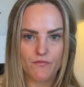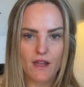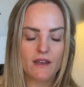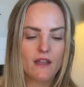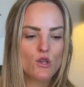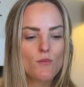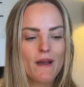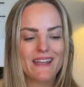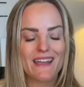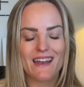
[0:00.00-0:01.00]
And you
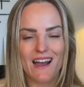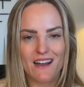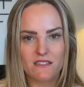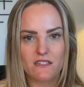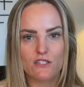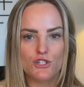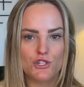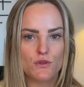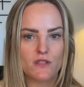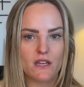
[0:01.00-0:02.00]
might get asked to
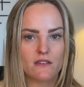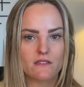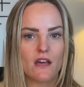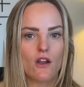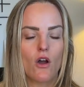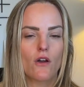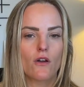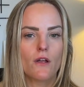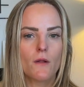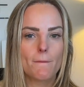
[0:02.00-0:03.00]
do things that are